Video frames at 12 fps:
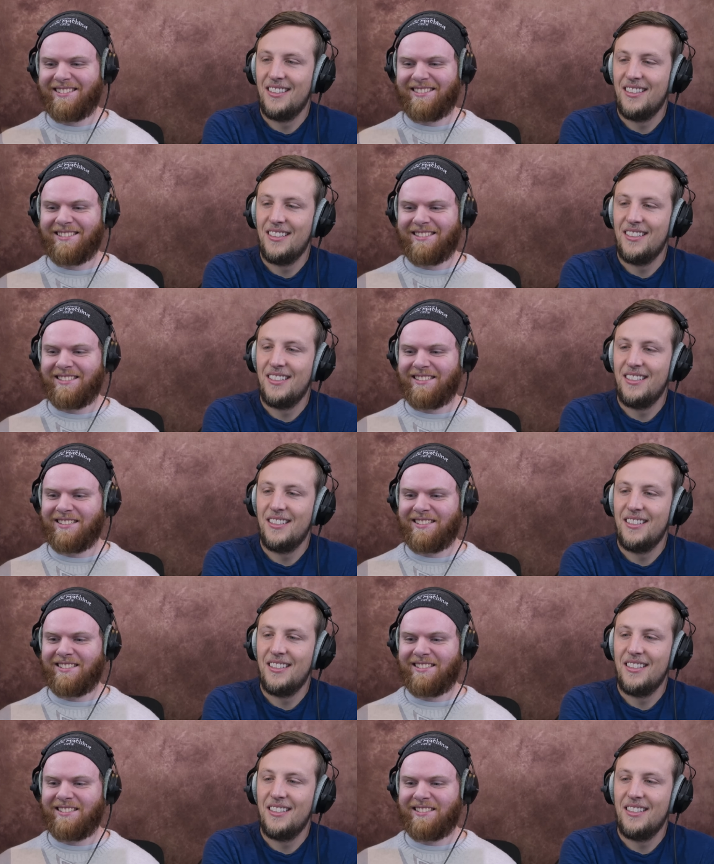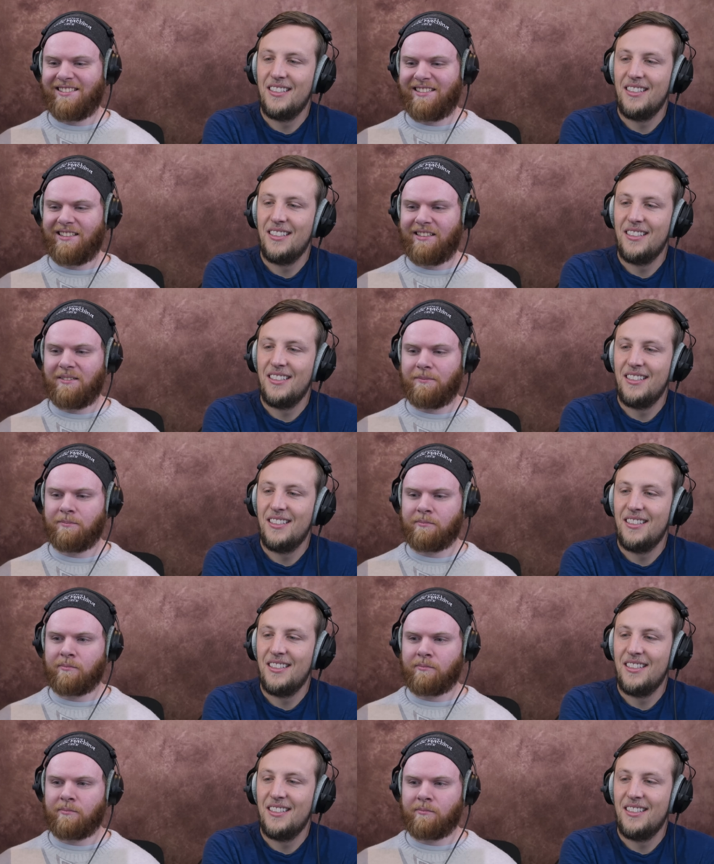(silence)